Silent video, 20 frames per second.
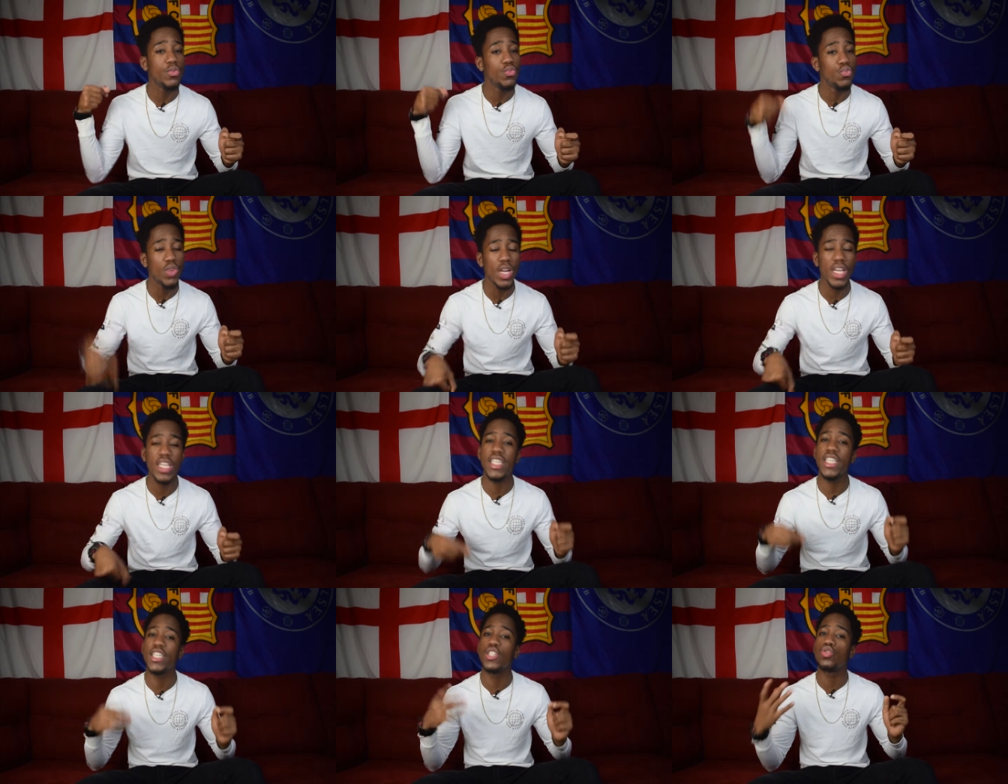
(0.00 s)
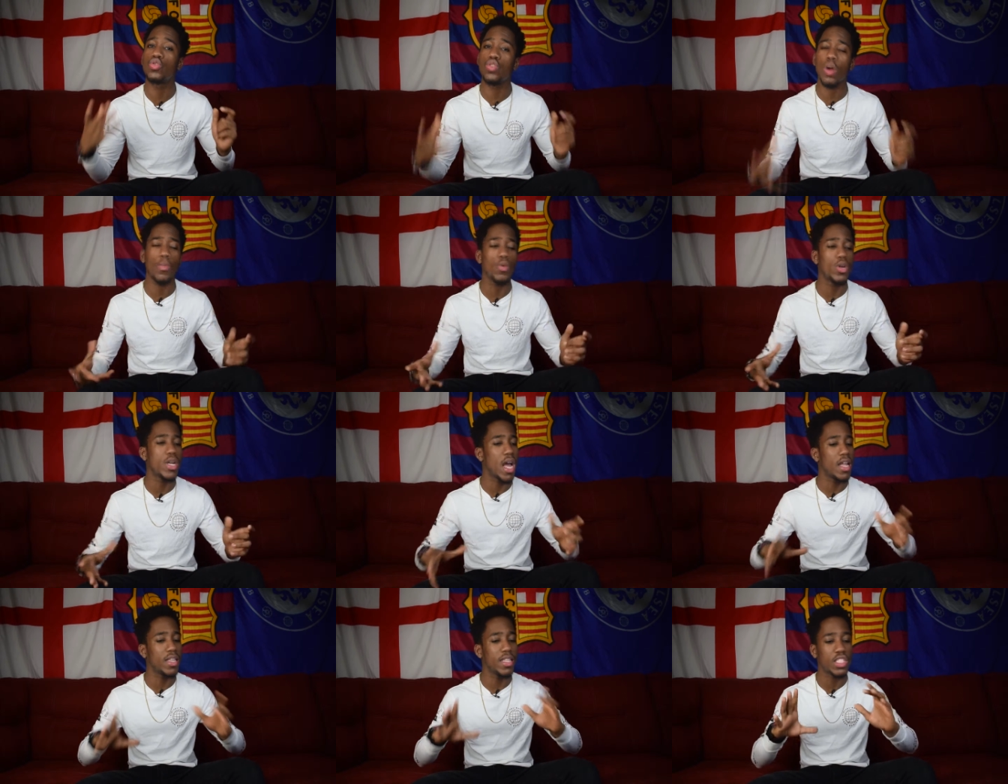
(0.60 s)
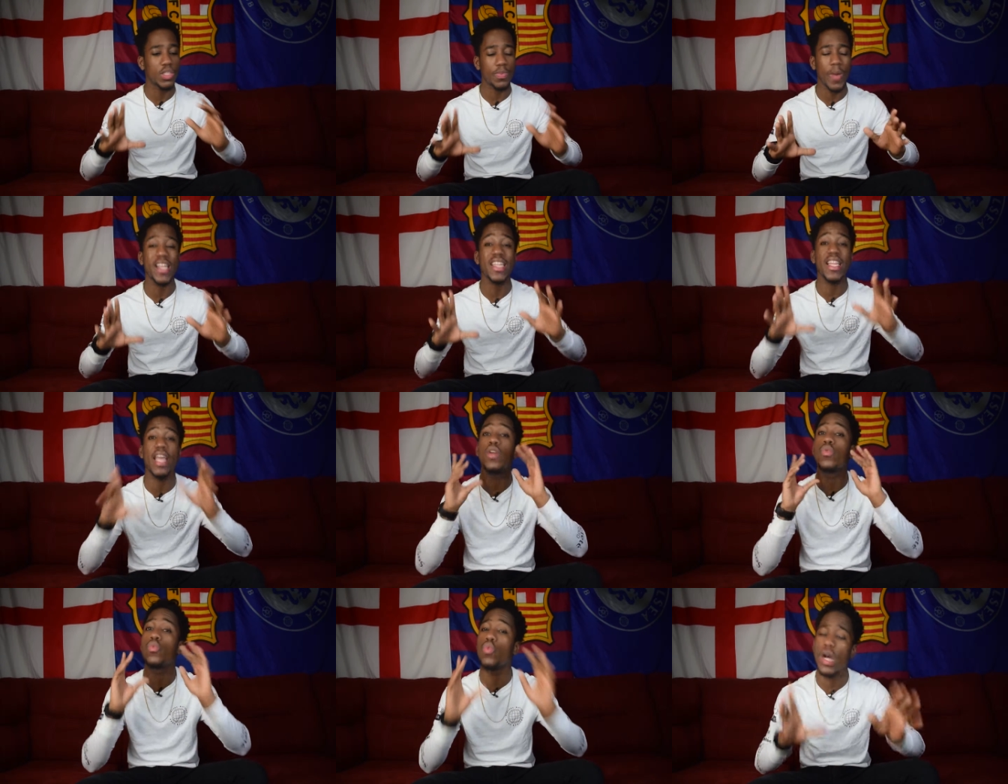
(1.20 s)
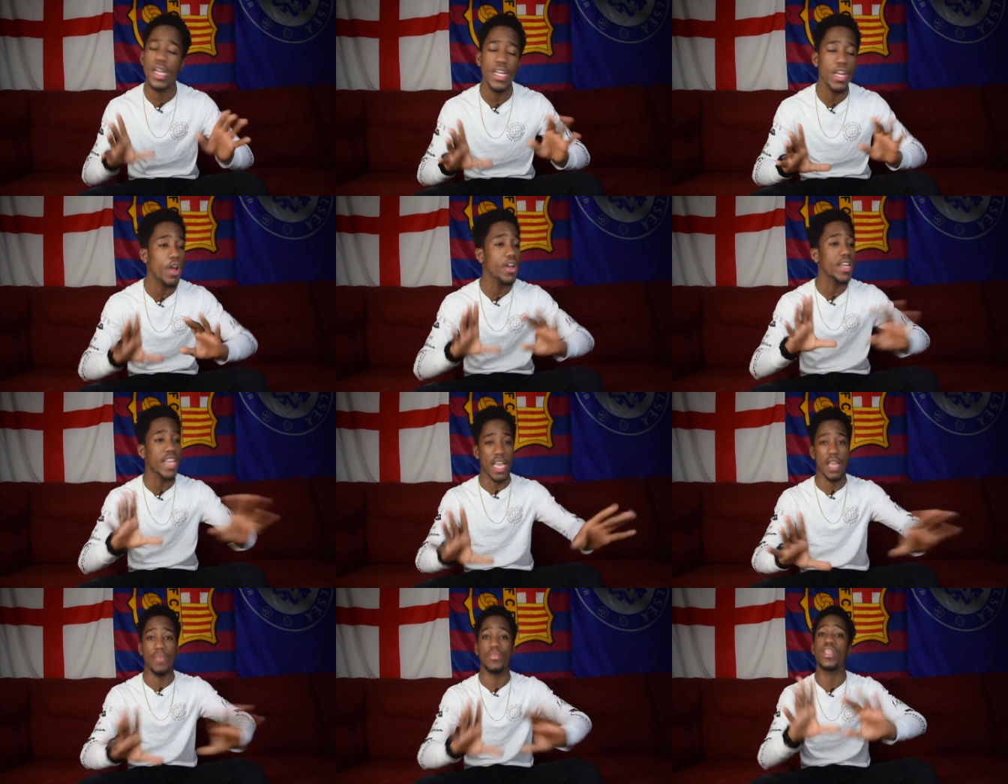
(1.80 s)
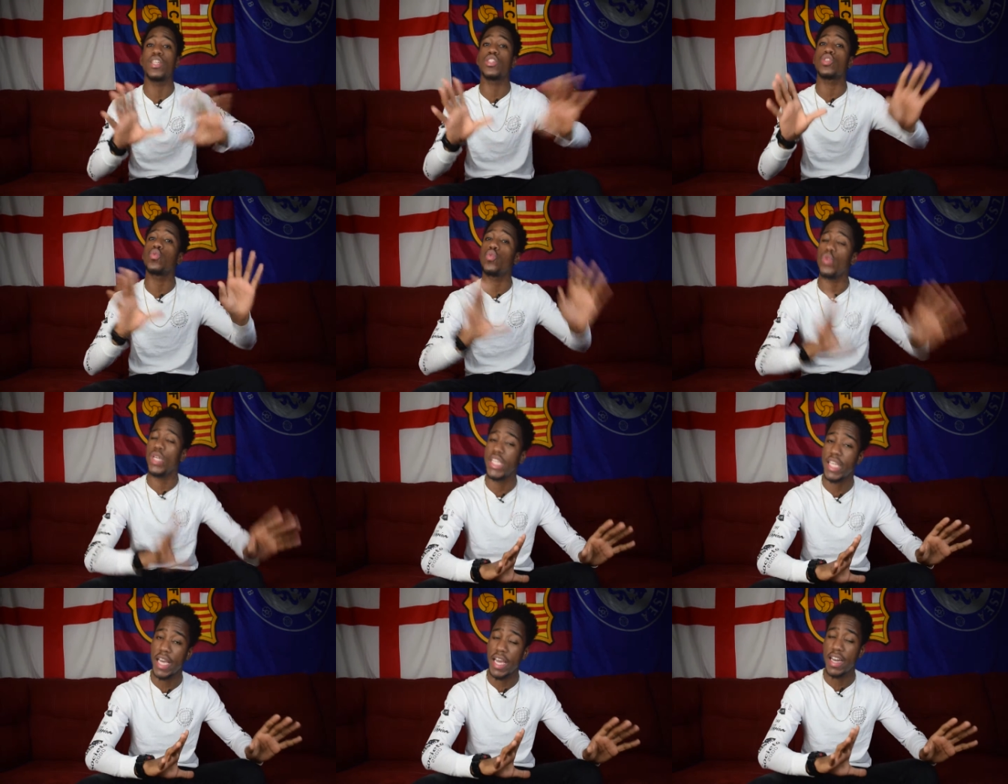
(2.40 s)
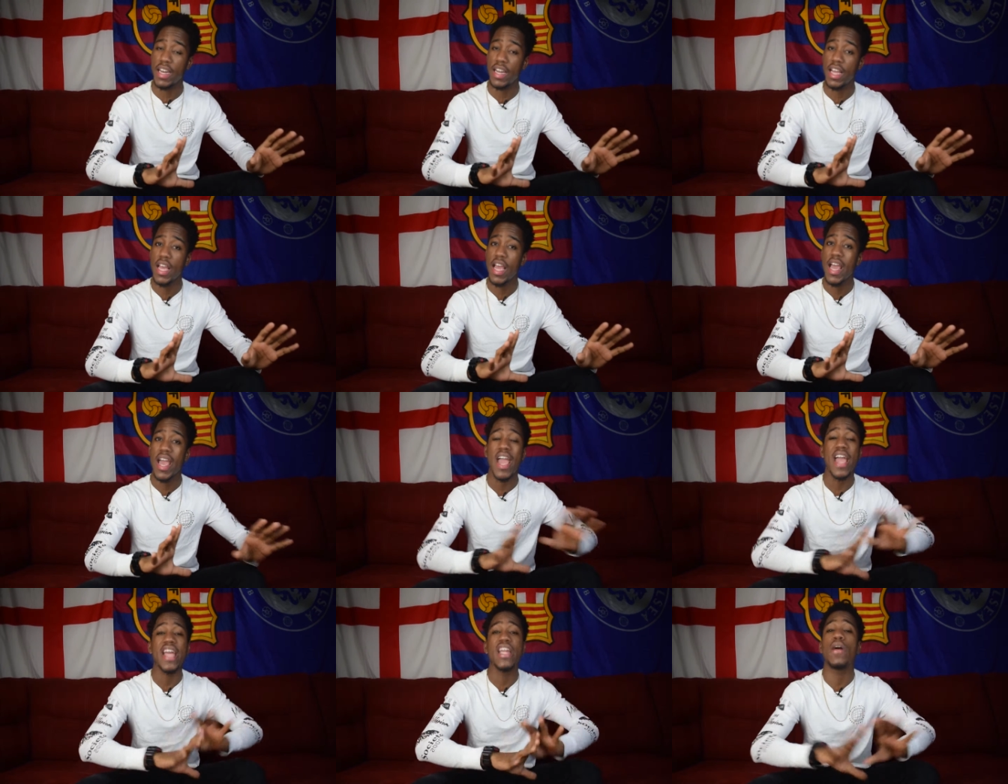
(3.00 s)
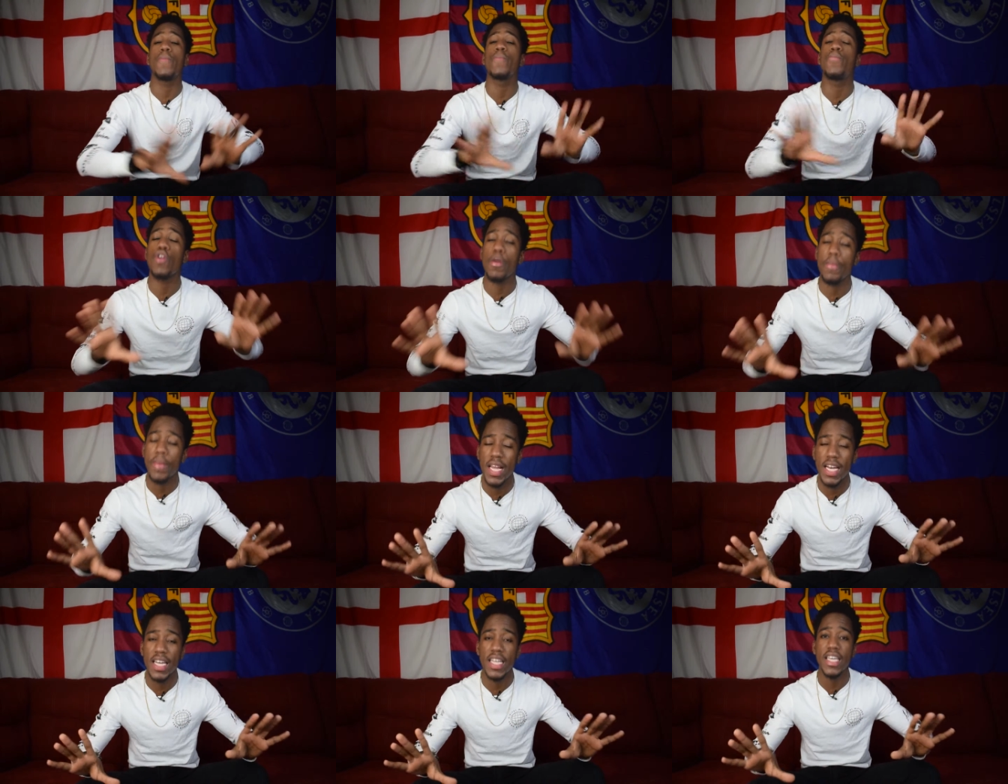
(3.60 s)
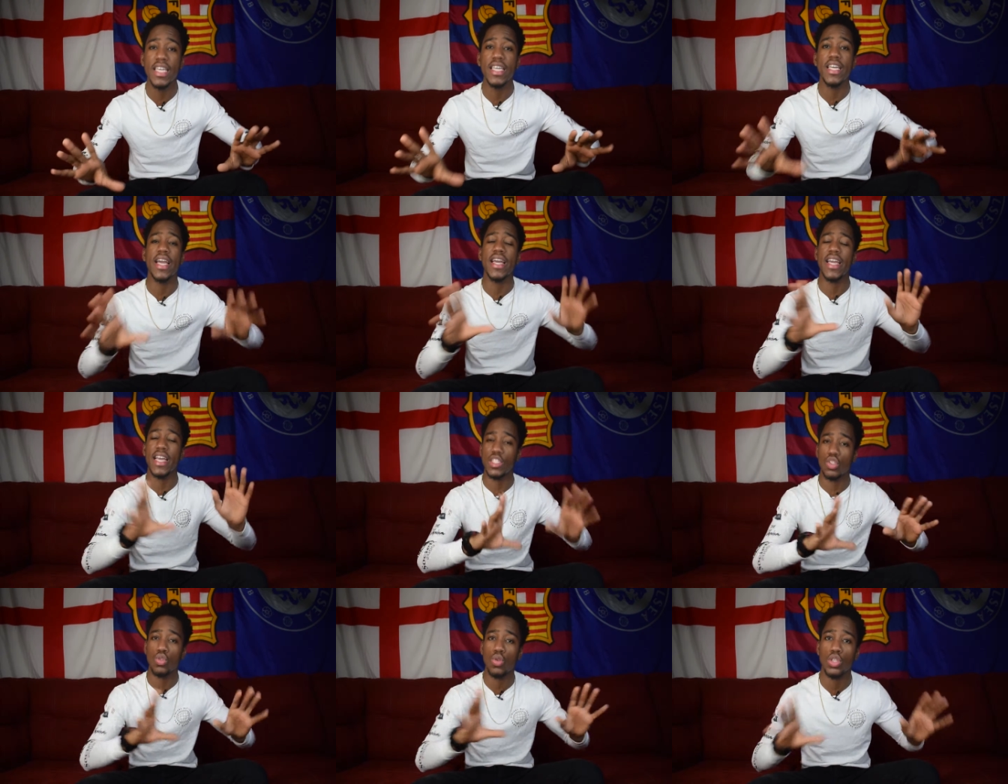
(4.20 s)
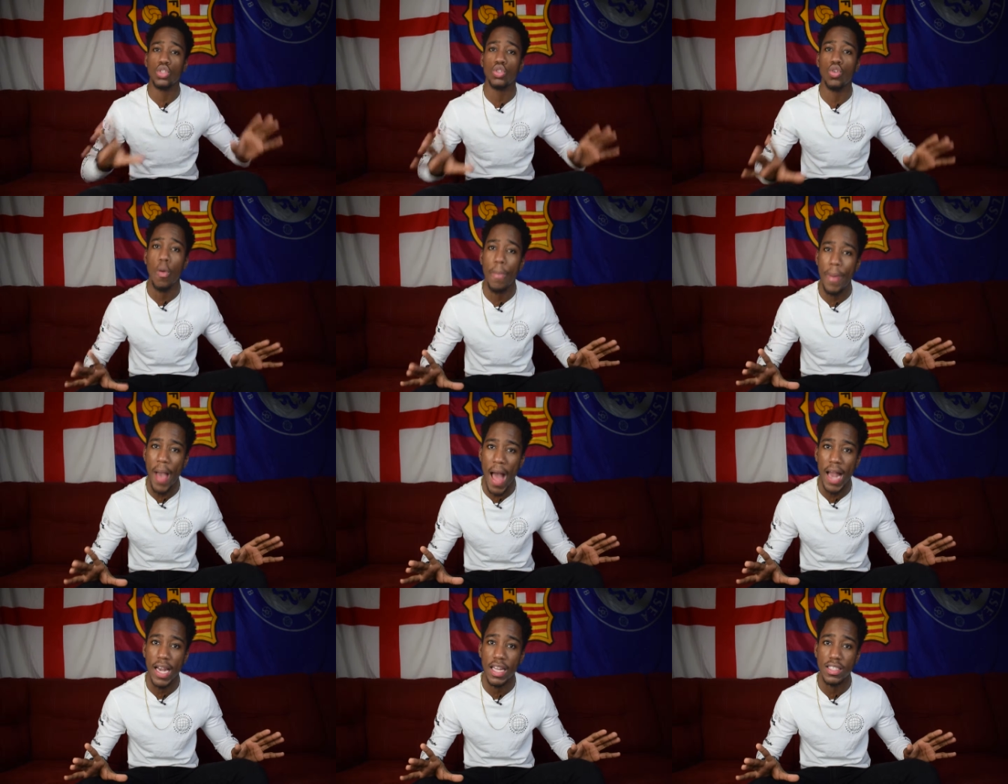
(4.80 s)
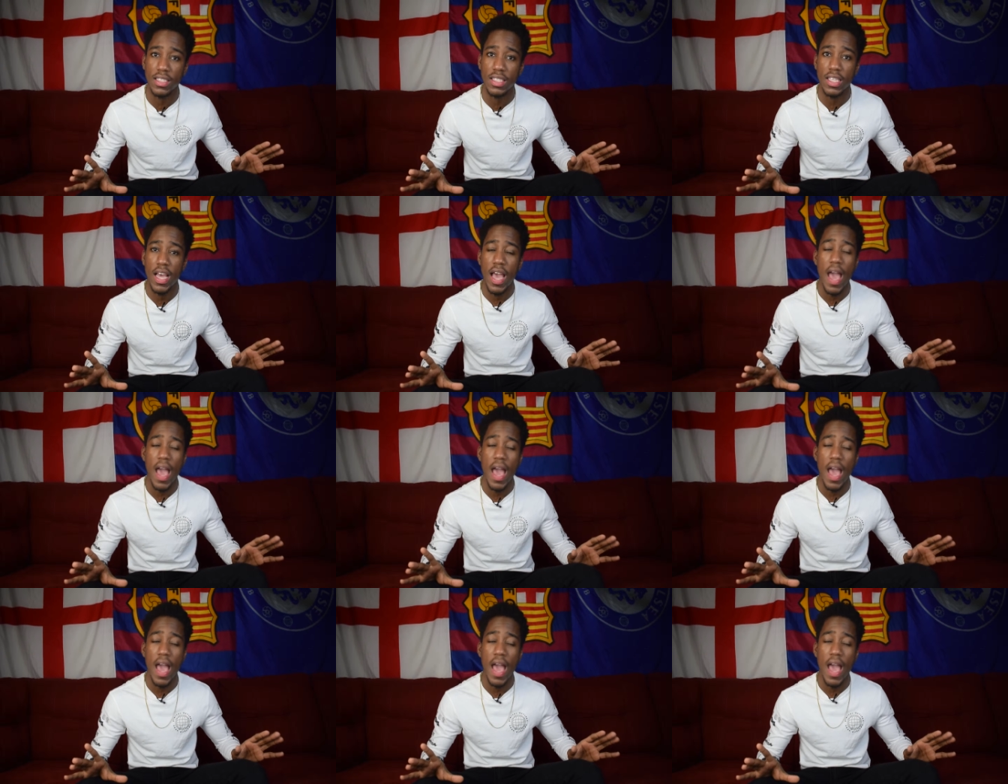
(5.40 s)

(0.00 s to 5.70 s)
really in trouble. Now, despite they won their game this weekend in the Premier League against Crystal Palace,